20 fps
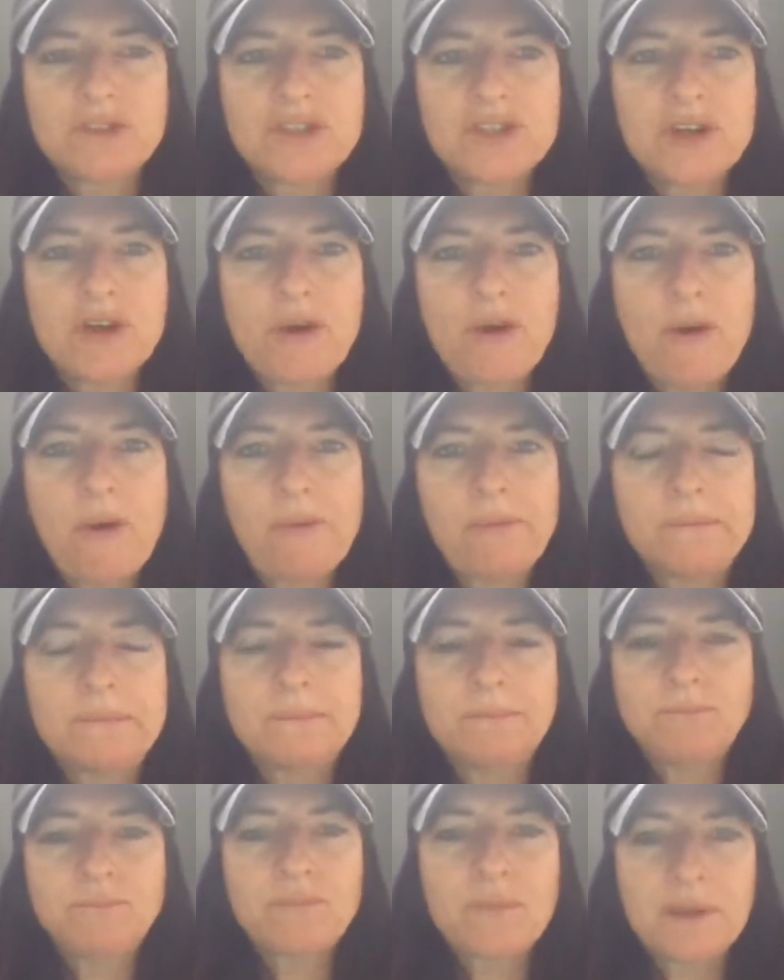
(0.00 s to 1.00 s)
So
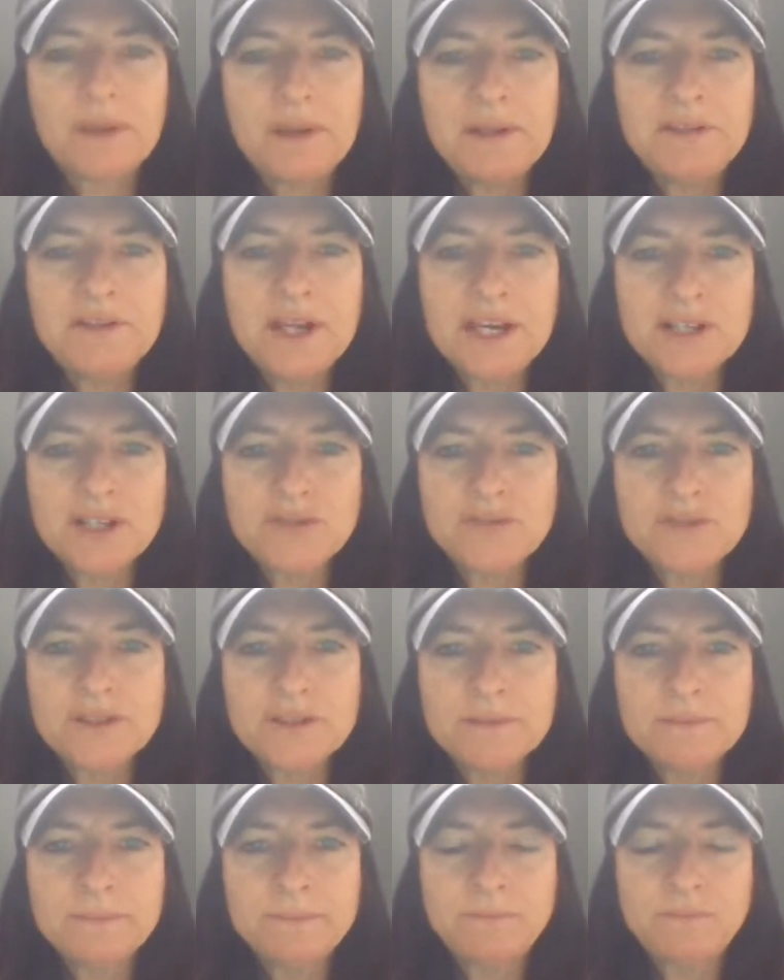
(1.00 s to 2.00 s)
in
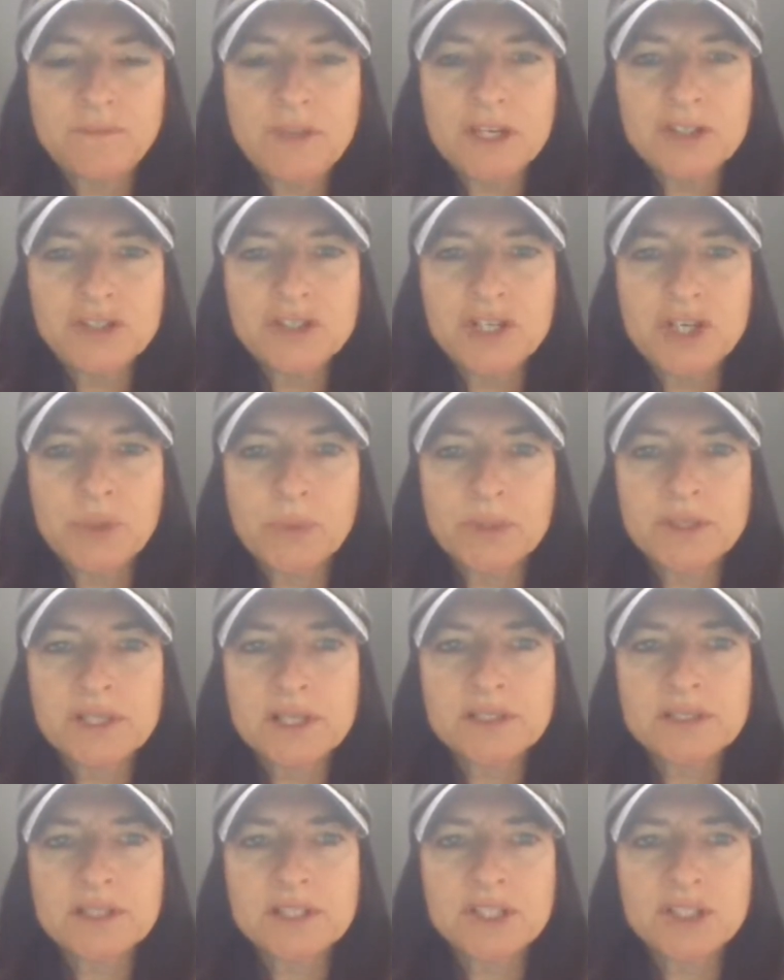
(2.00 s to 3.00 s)
Nashville, as you know, we're
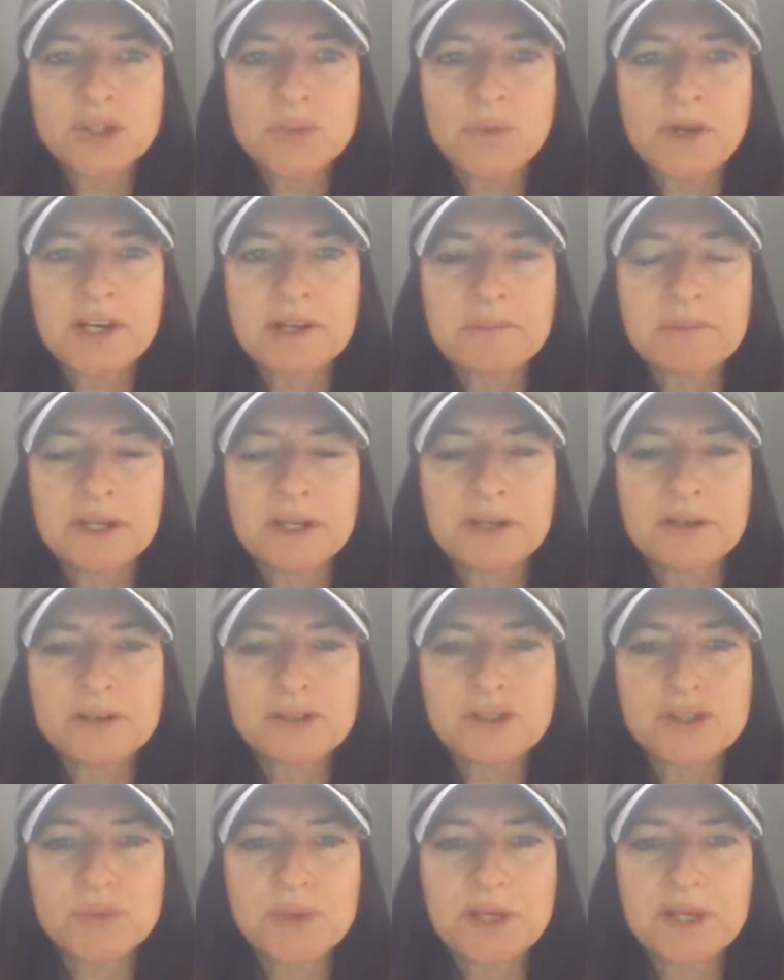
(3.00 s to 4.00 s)
destination wedding
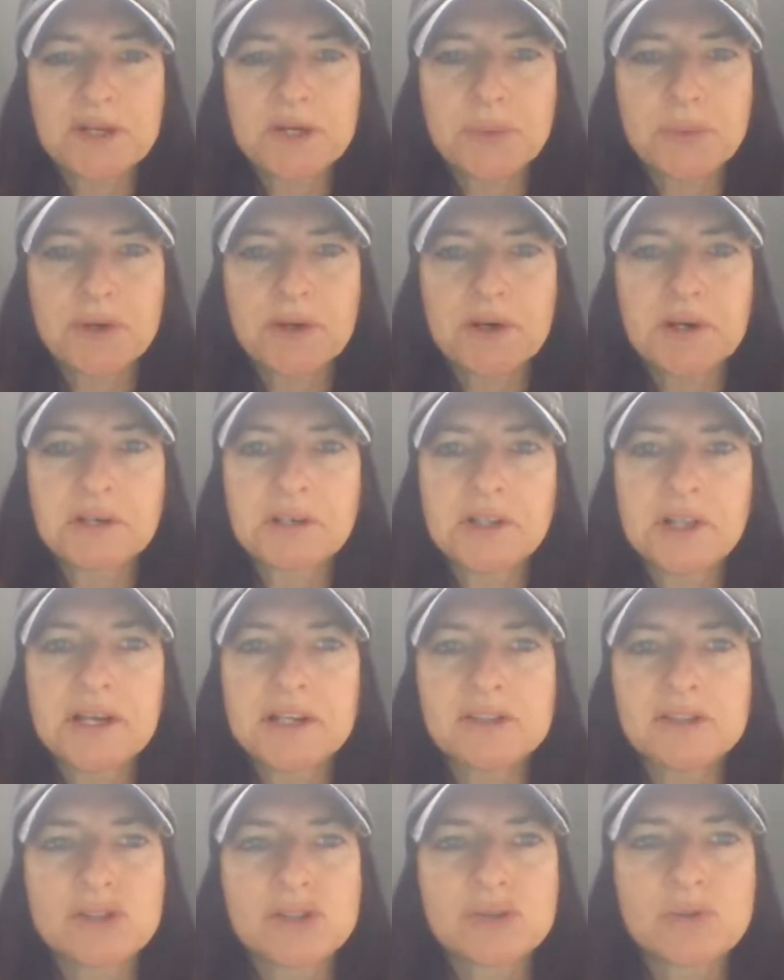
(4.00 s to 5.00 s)
planners, so we go where our
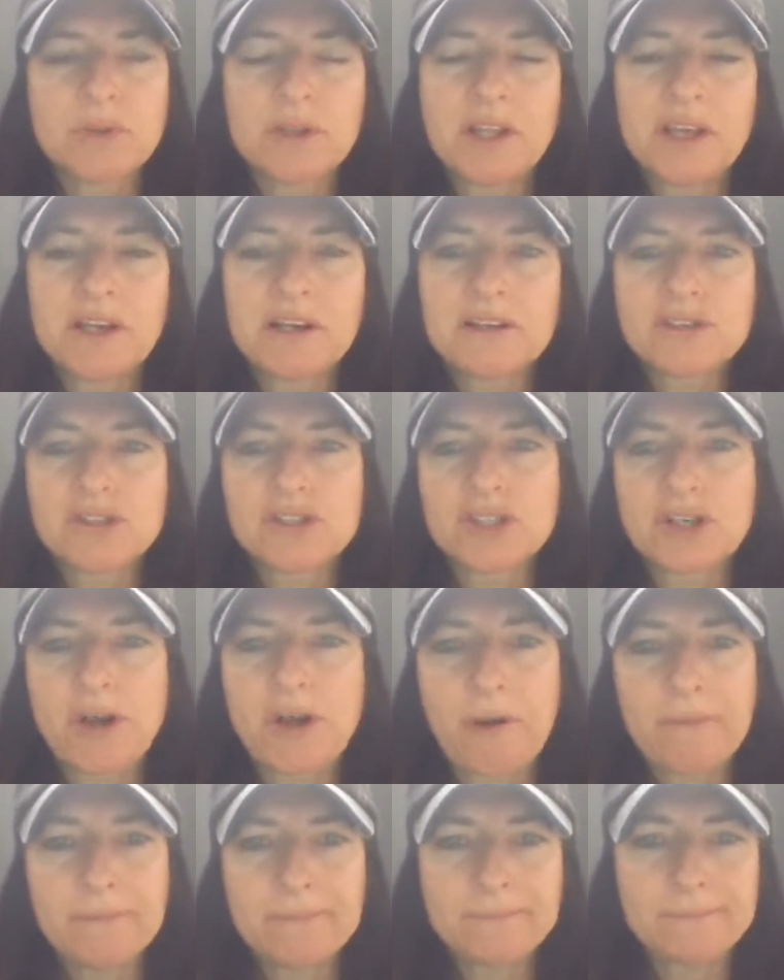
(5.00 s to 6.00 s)
clients would like us to
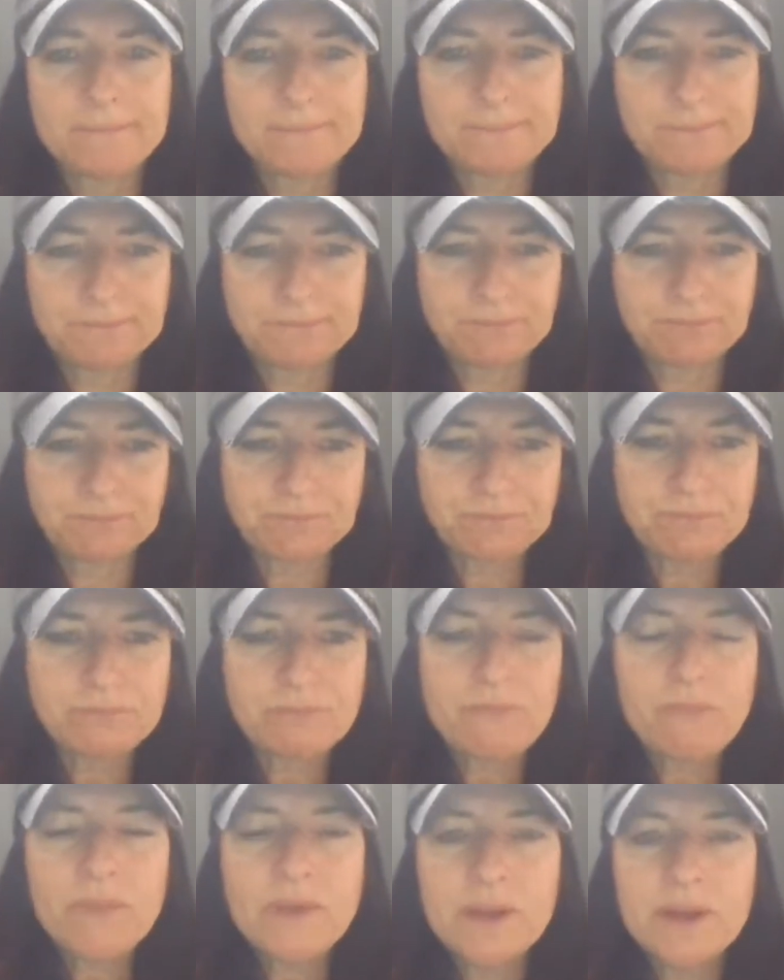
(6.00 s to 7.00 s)
go.
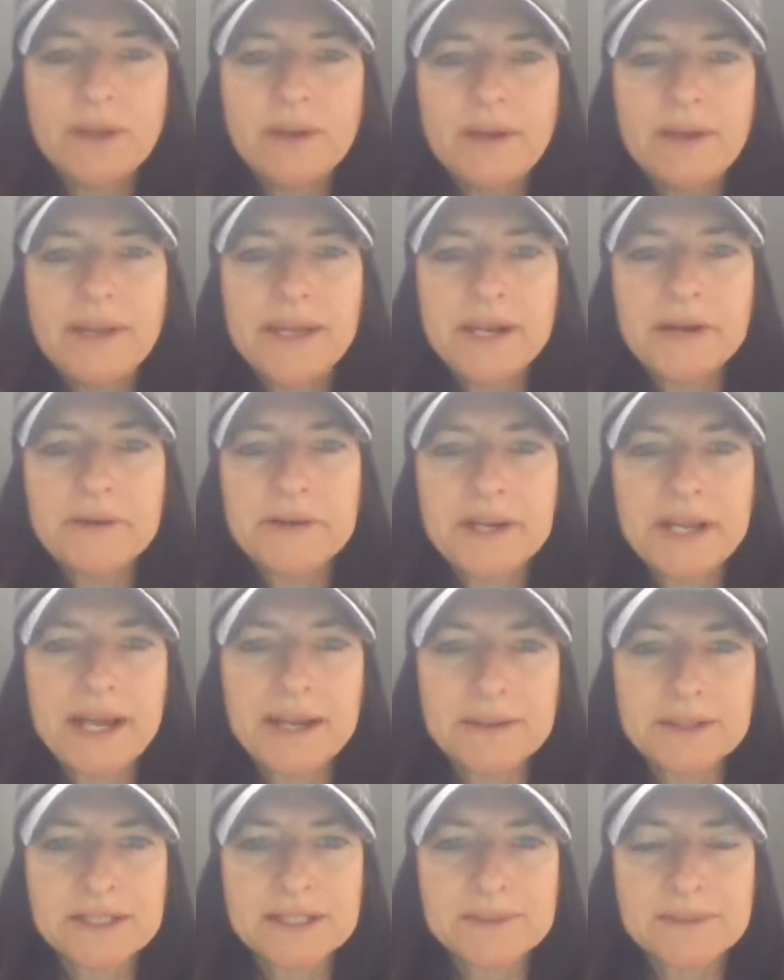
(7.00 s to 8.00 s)
Aaron
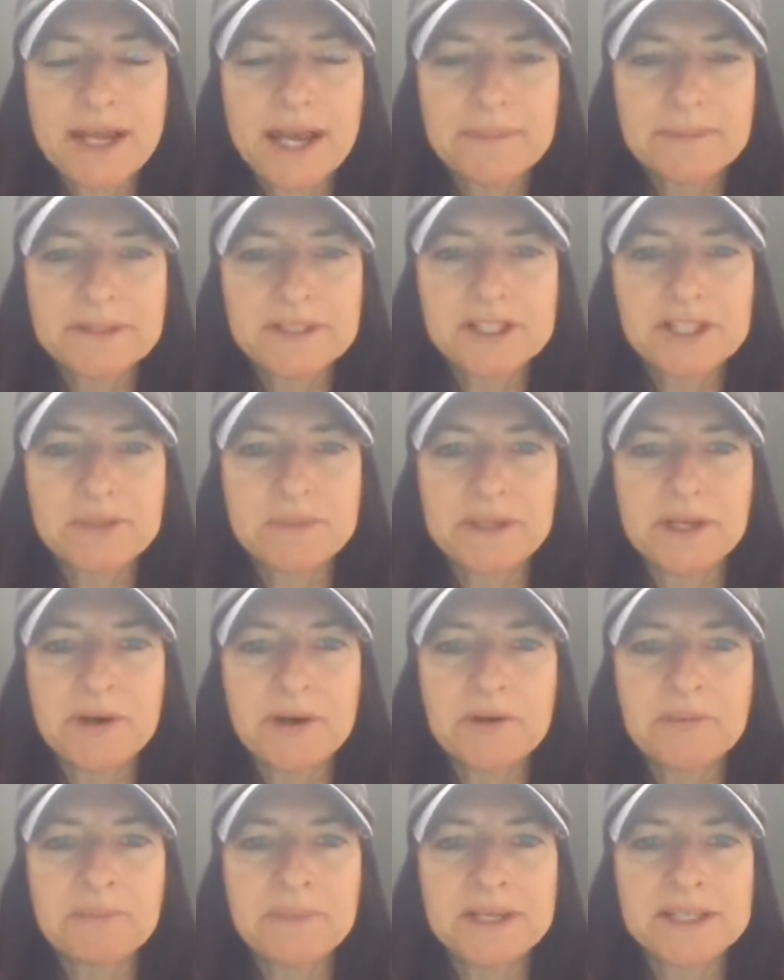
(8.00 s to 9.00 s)
happens to be
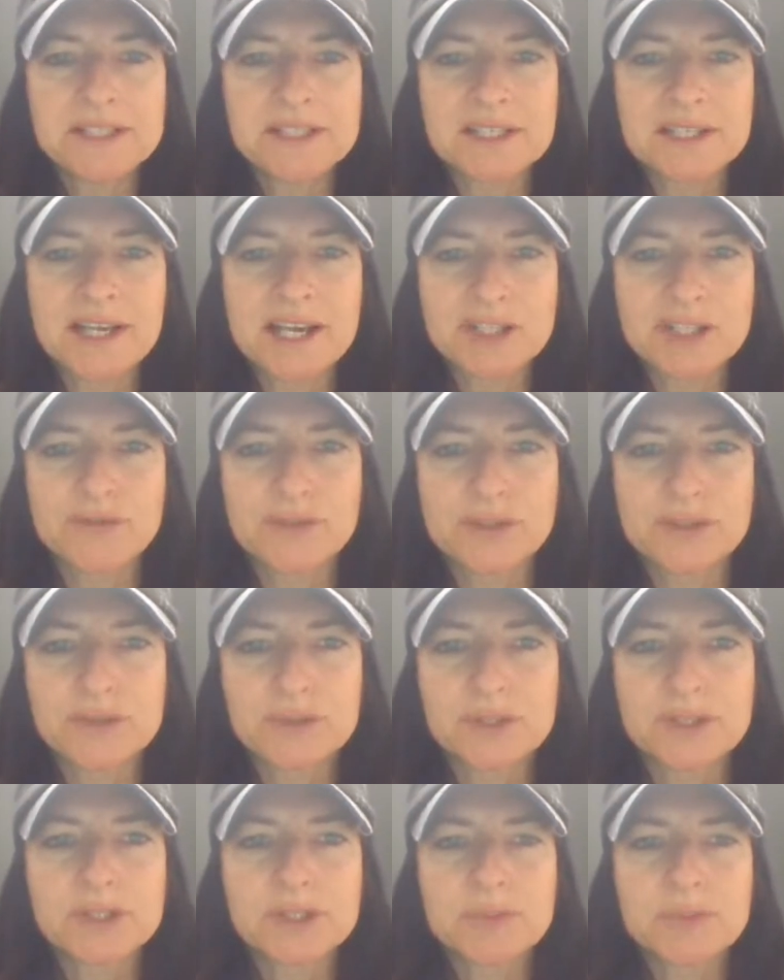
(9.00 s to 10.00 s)
home based in Nashville,
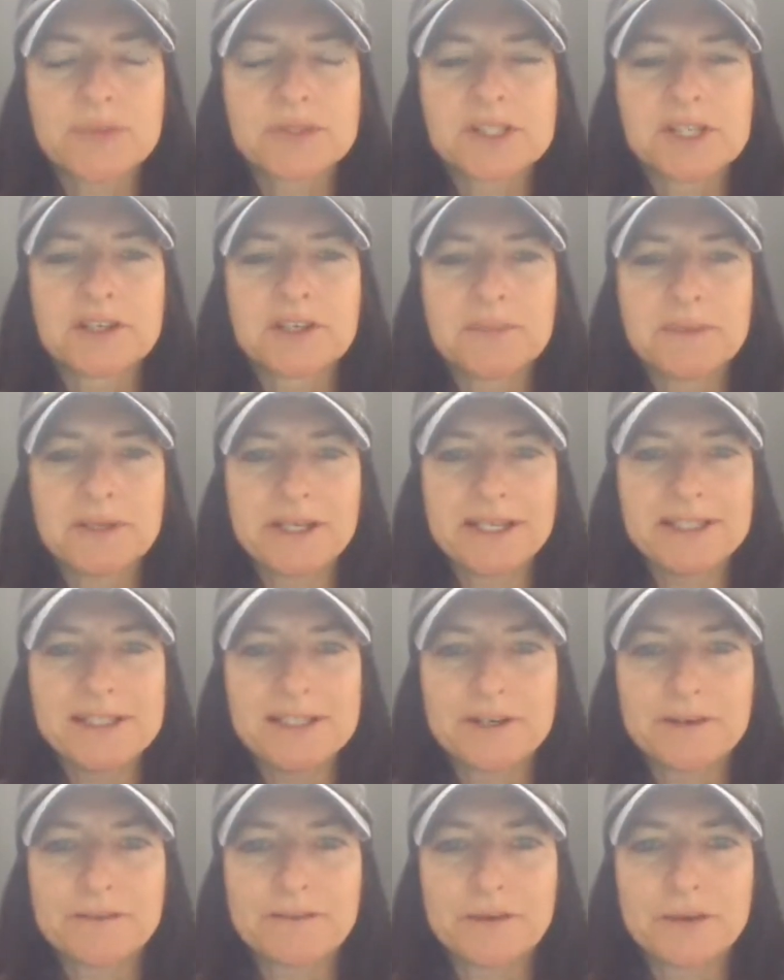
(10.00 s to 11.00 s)
so this one was a little bit
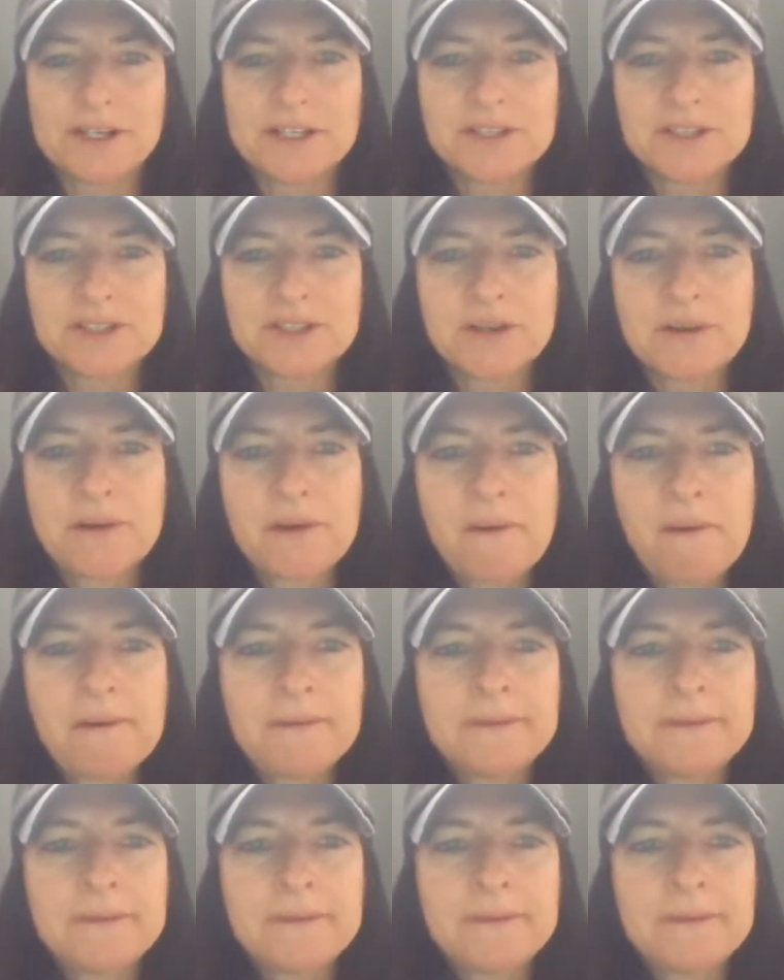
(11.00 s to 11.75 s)
easier for us.